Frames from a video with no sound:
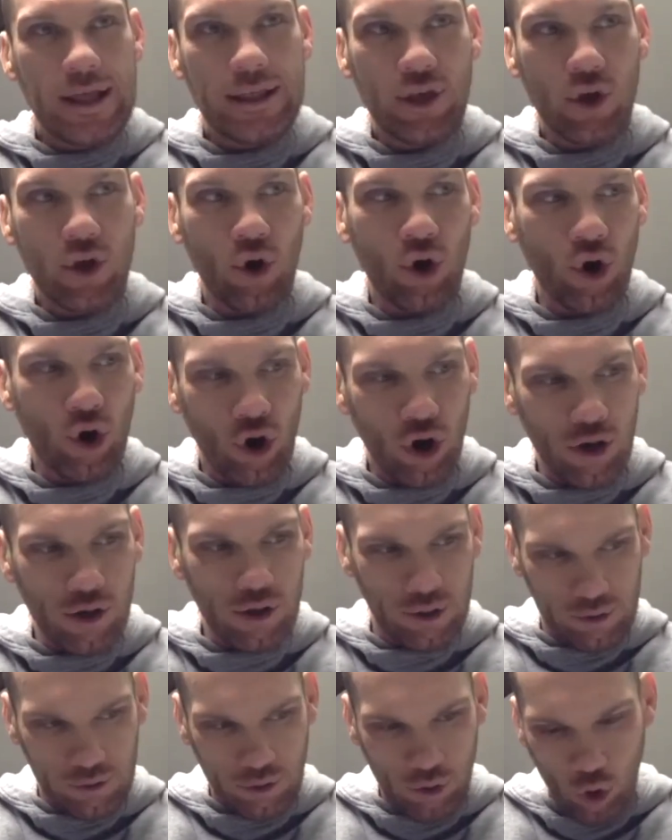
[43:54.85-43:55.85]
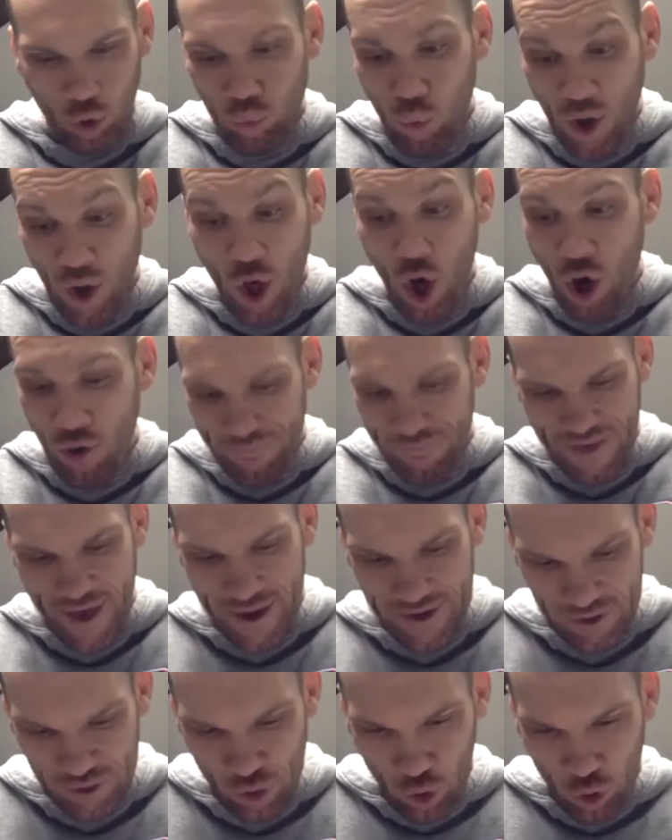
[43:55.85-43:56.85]
One of
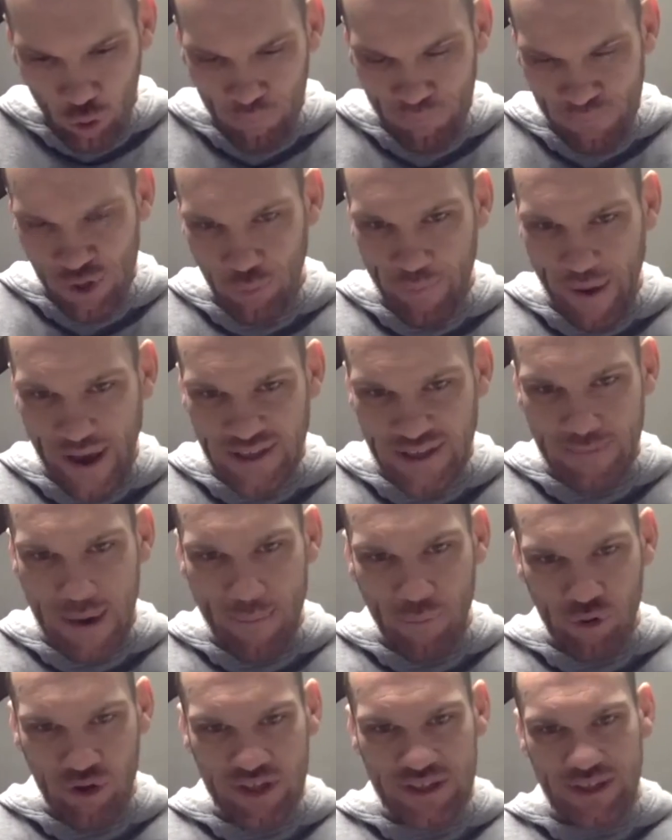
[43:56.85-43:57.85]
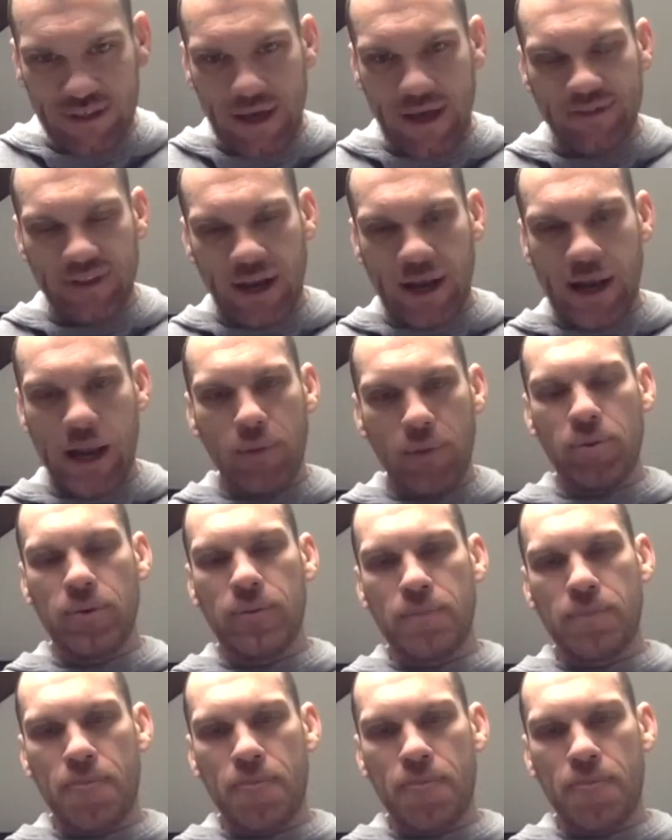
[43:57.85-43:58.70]
your best memories at the club